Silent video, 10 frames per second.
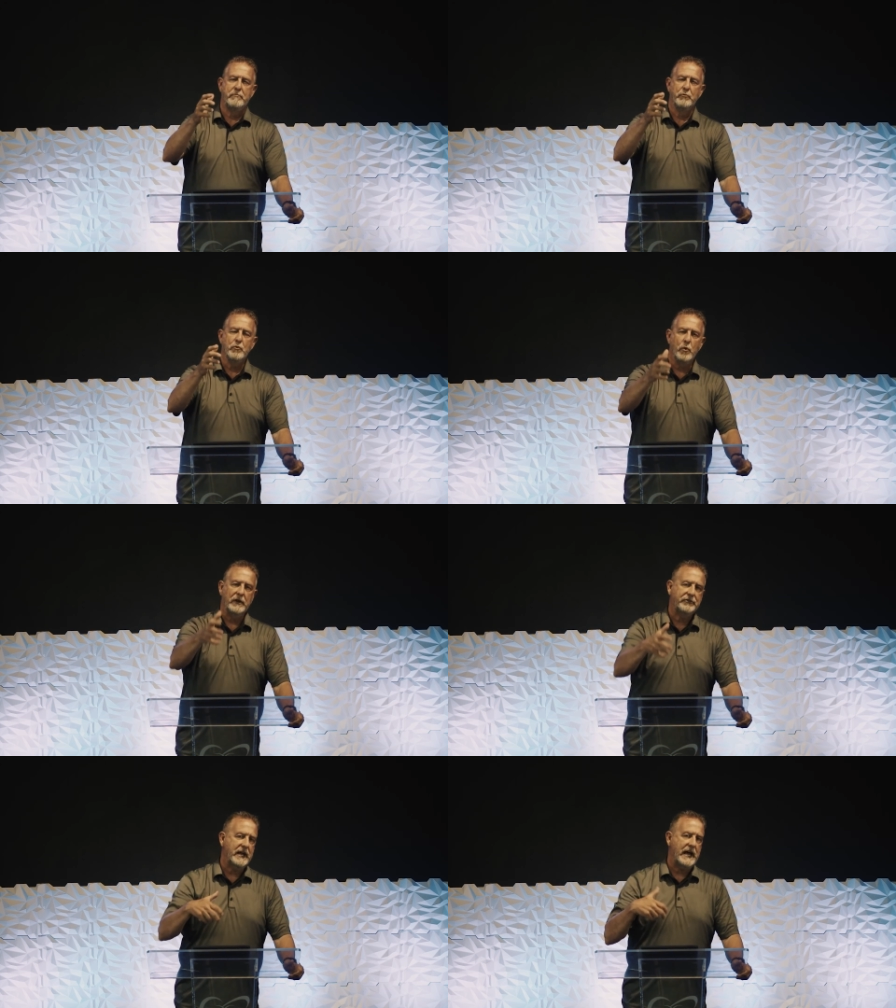through
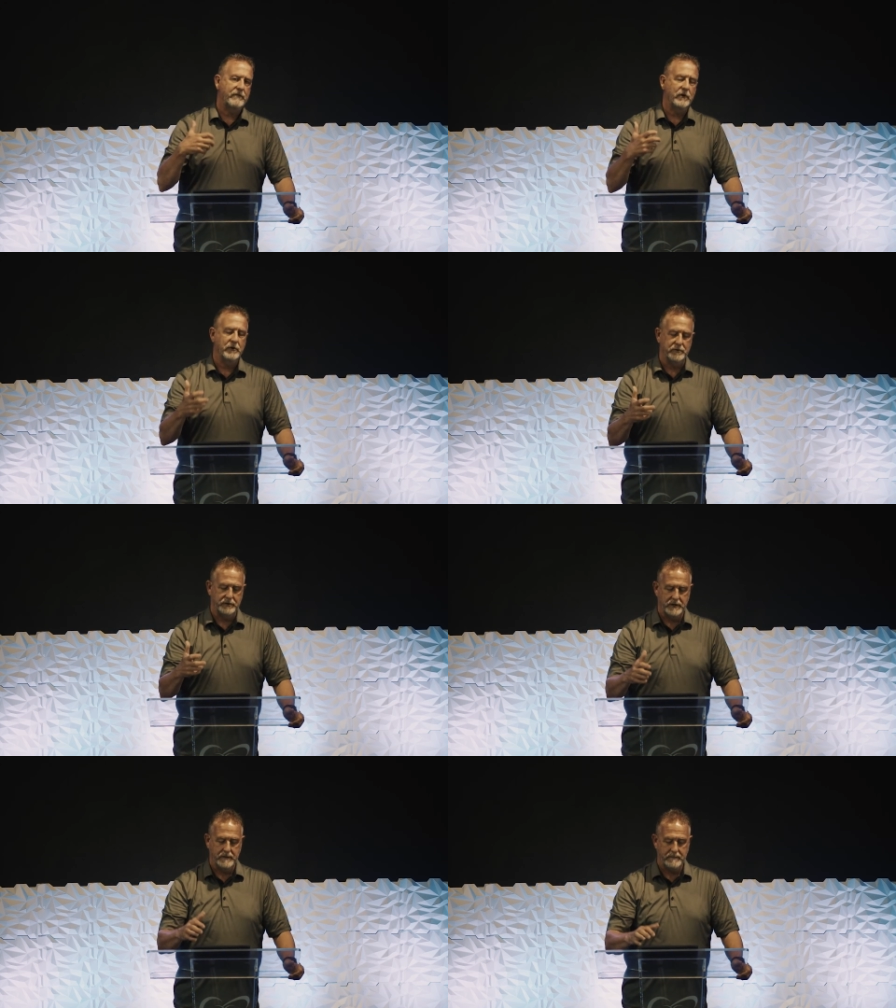what they have learned.
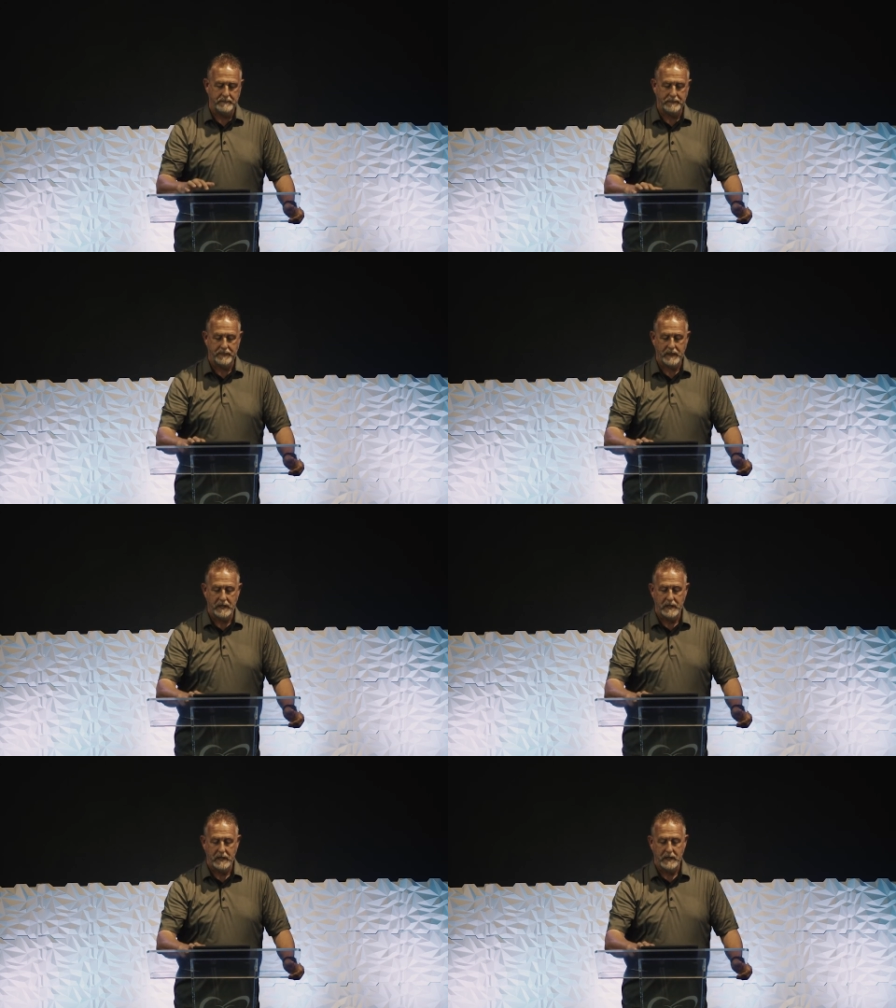
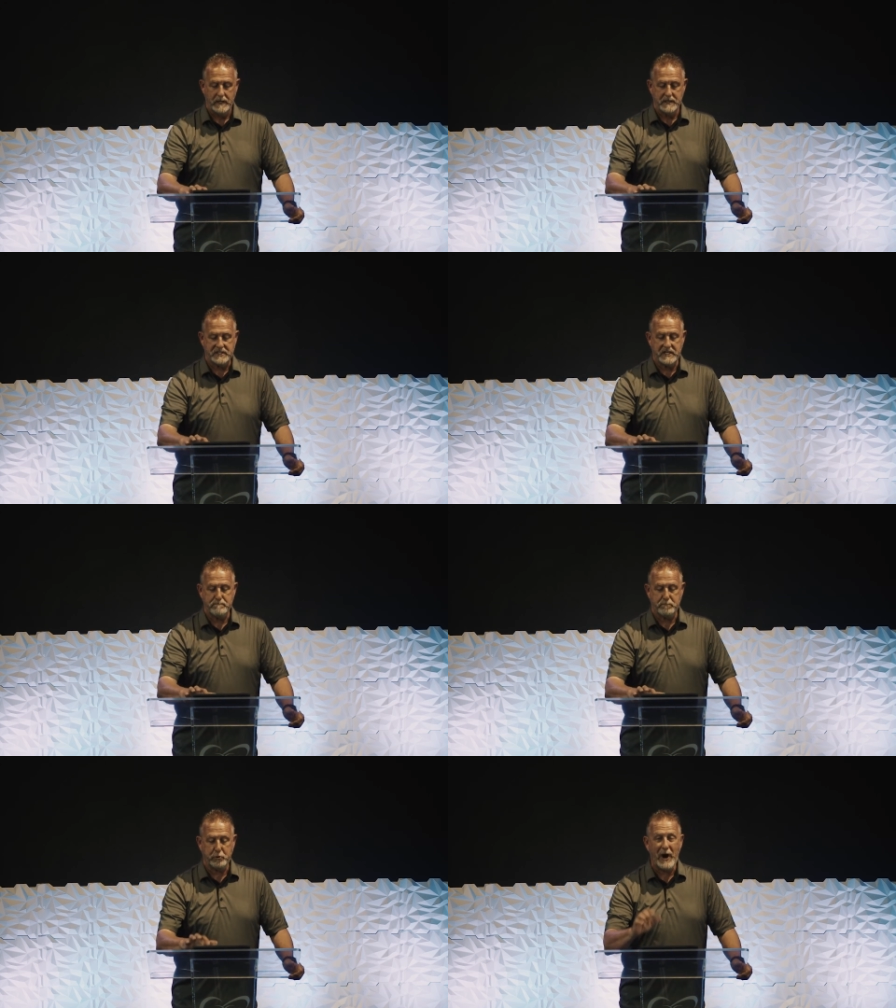You
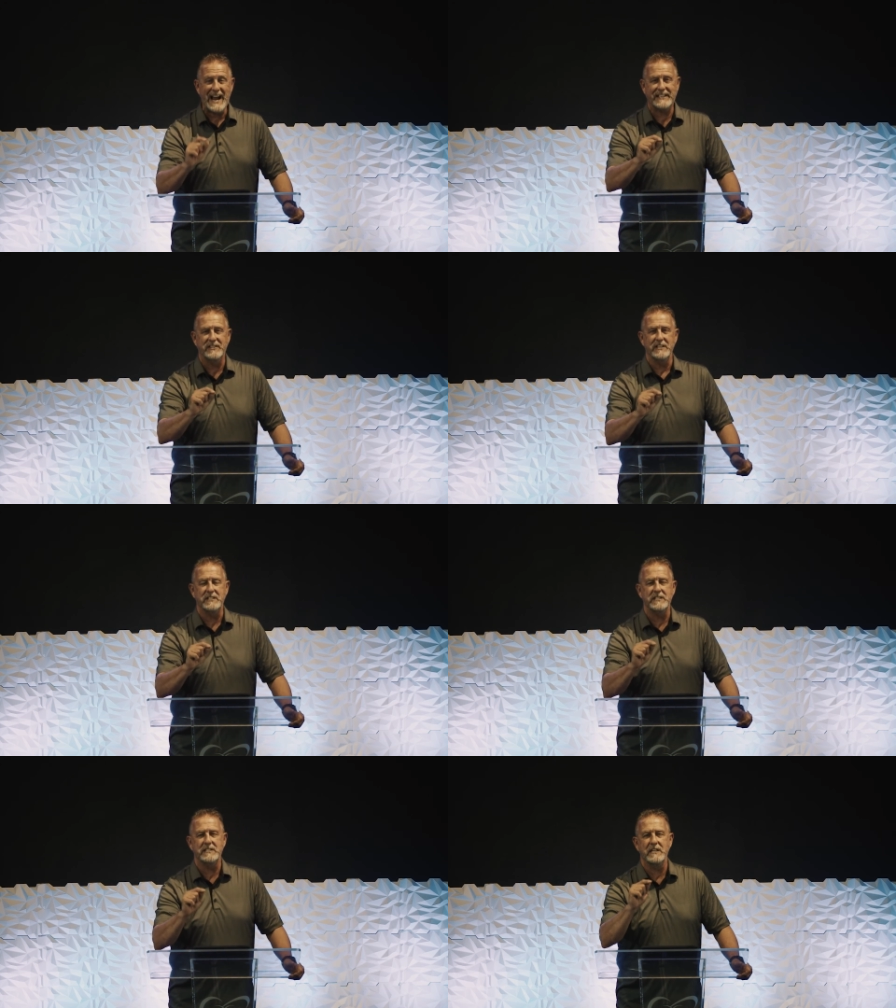see,
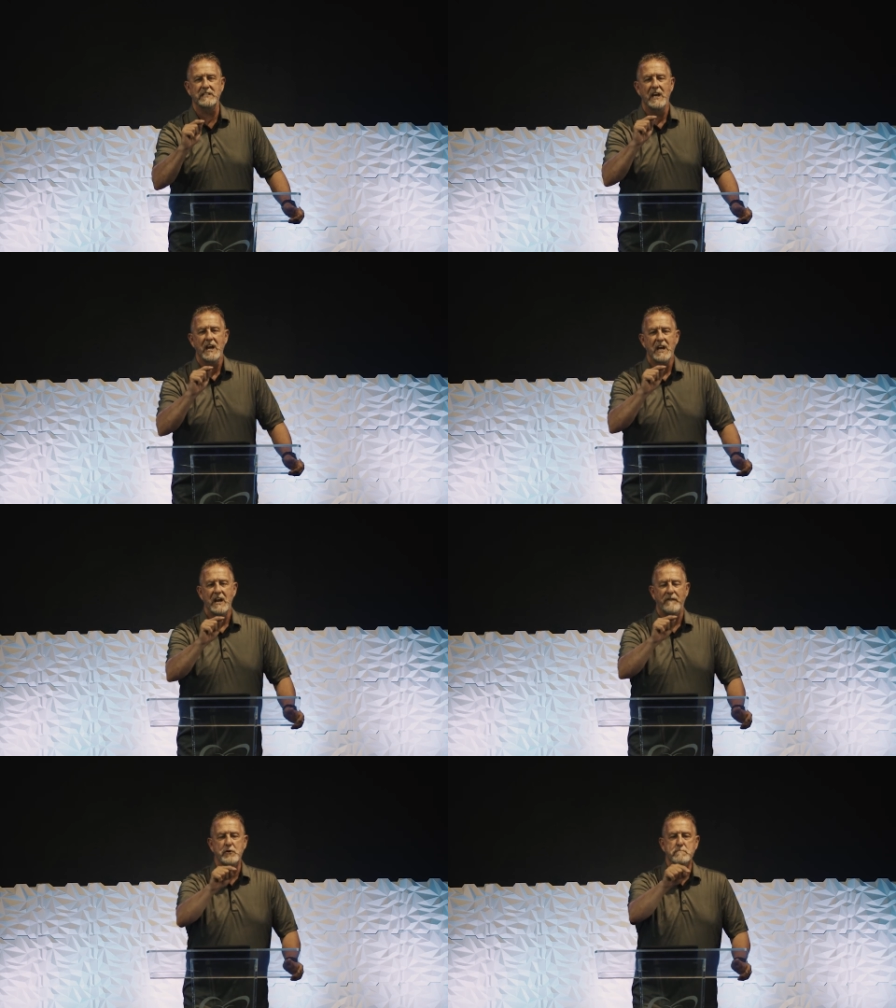practice, he says,
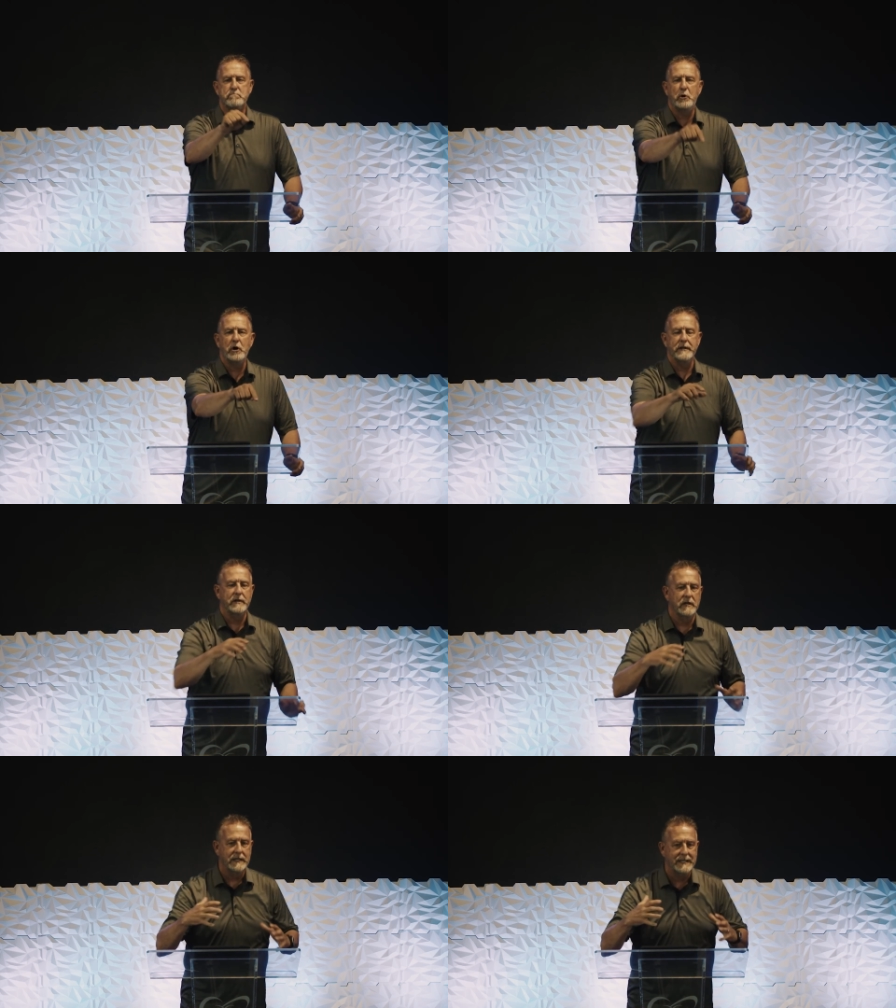if you put
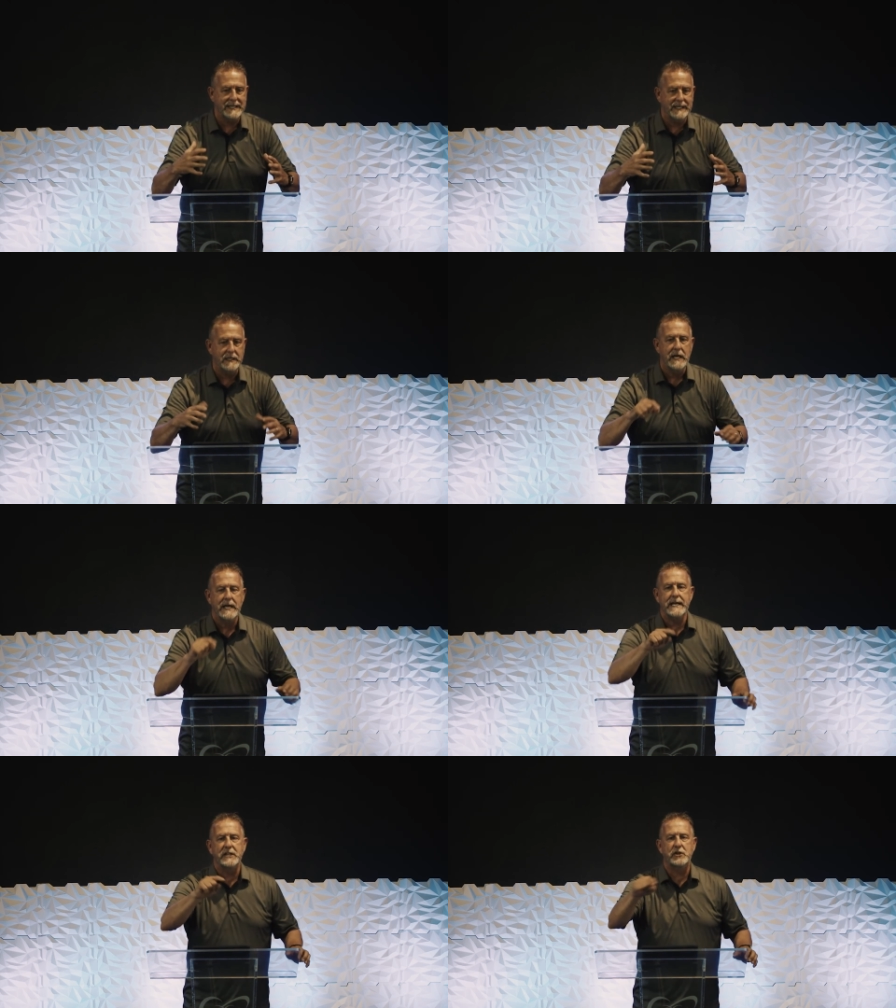lean
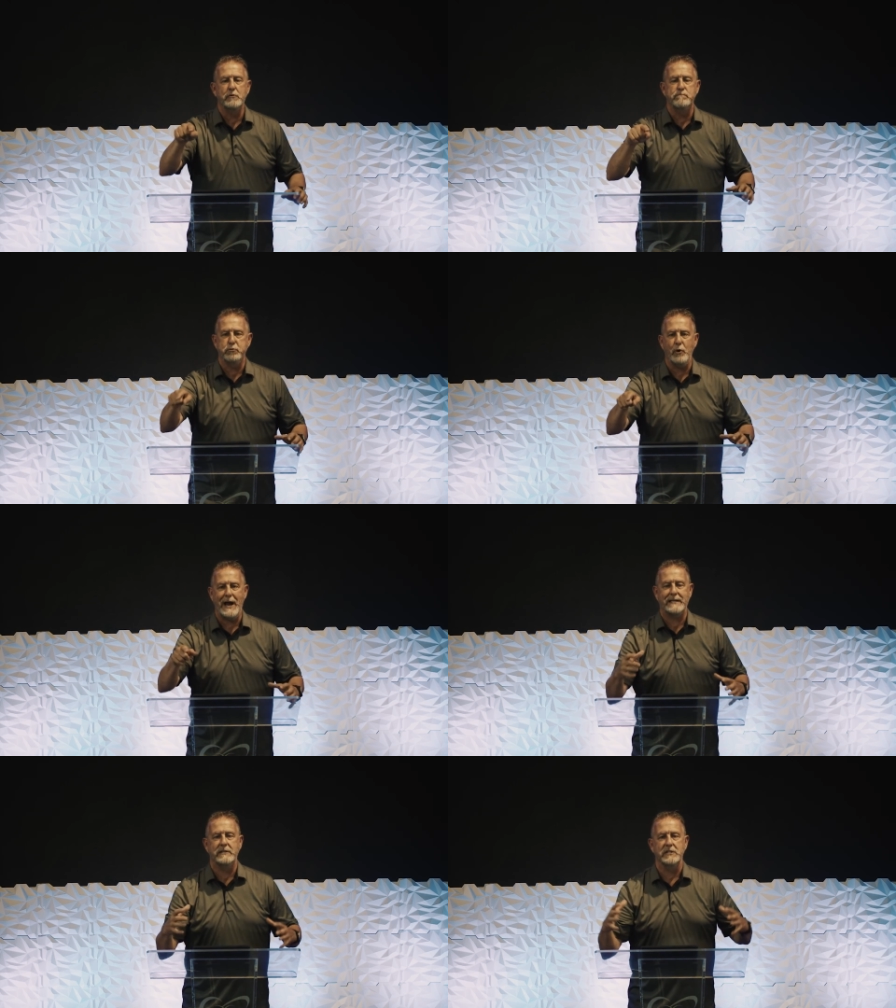into
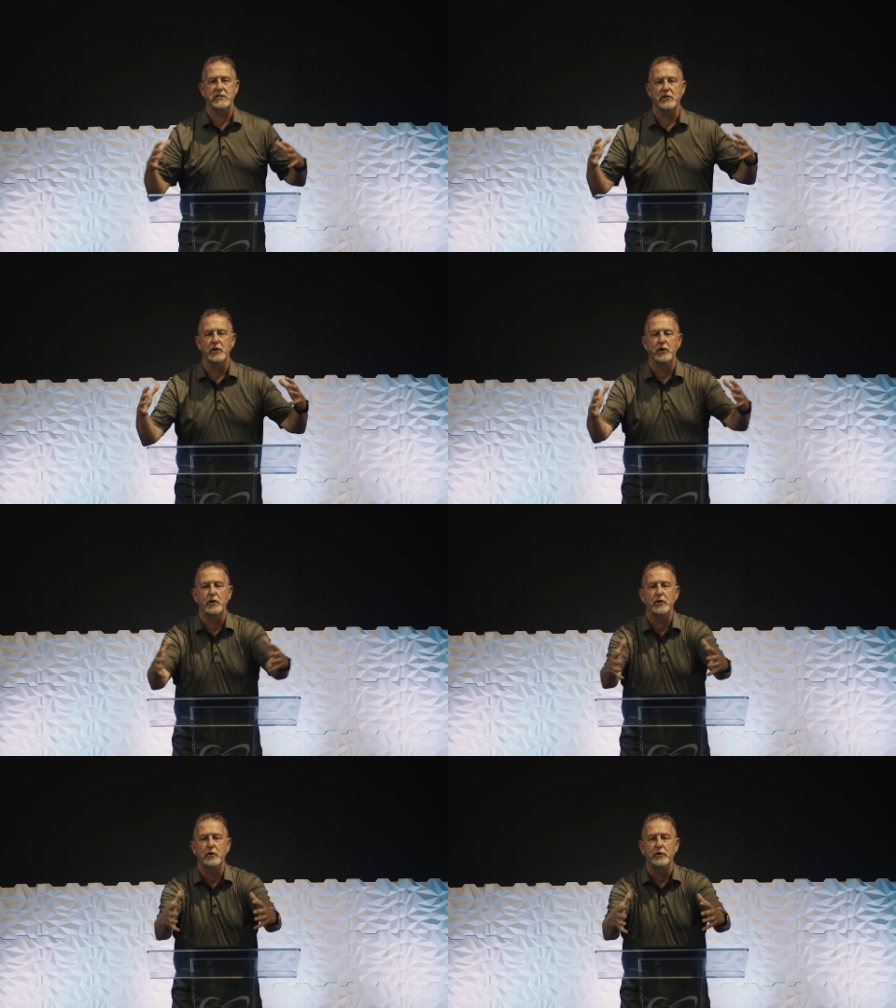practice,
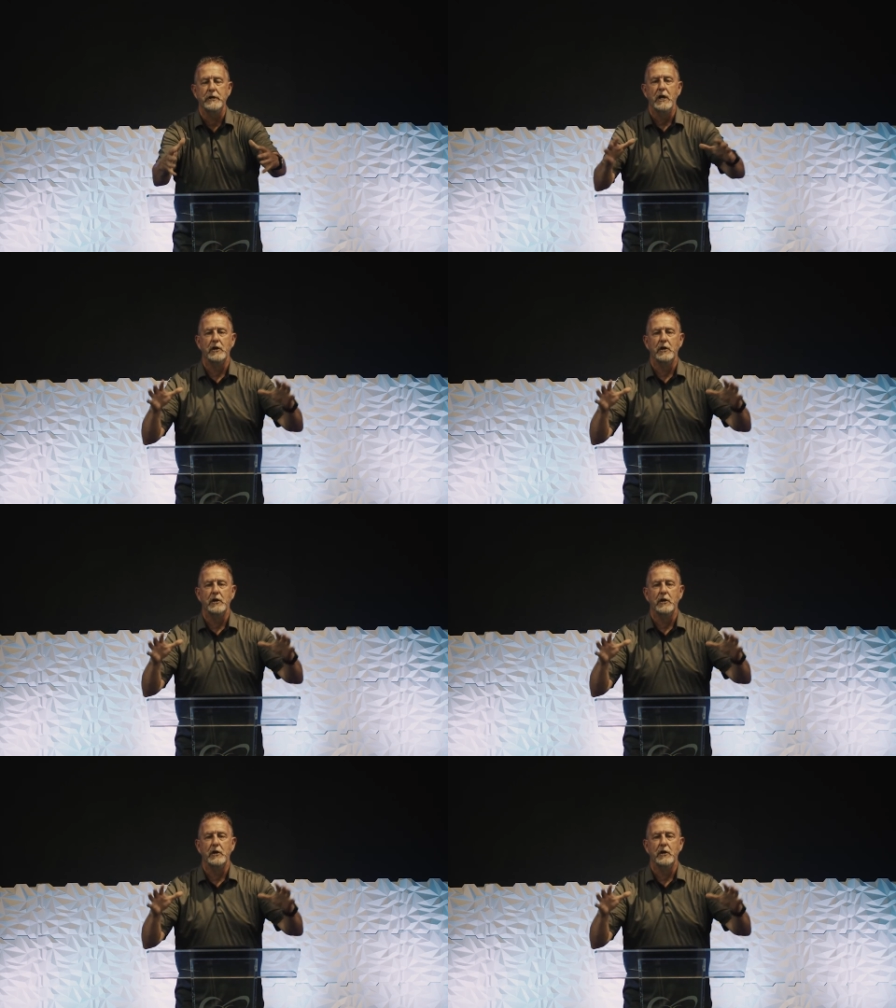learn.